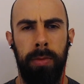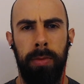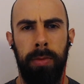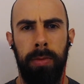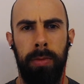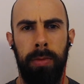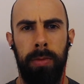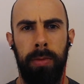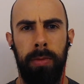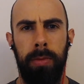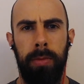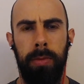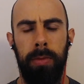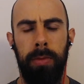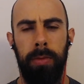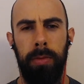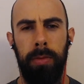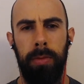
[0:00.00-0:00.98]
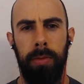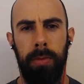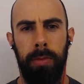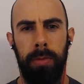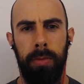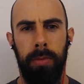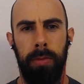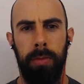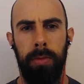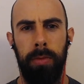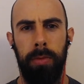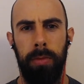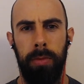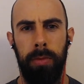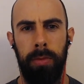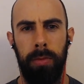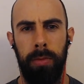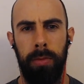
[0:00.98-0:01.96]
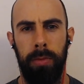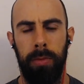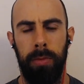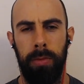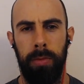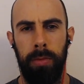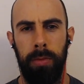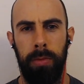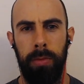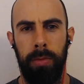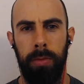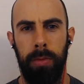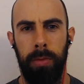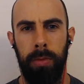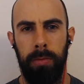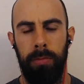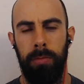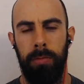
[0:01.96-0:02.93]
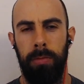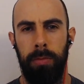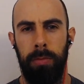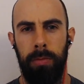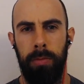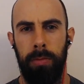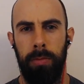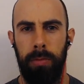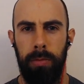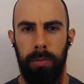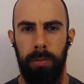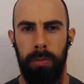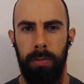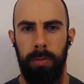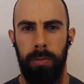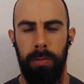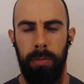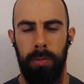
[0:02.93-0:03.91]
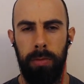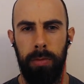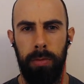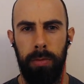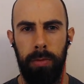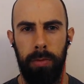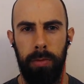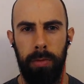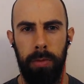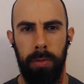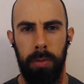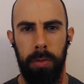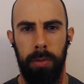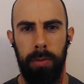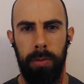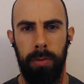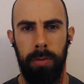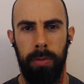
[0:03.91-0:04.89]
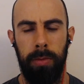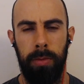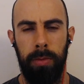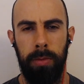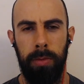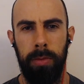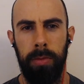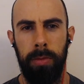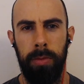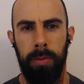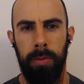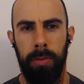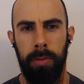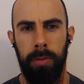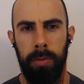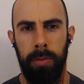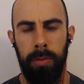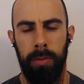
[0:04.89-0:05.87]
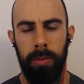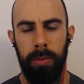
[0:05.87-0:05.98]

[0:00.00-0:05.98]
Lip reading: (not speaking)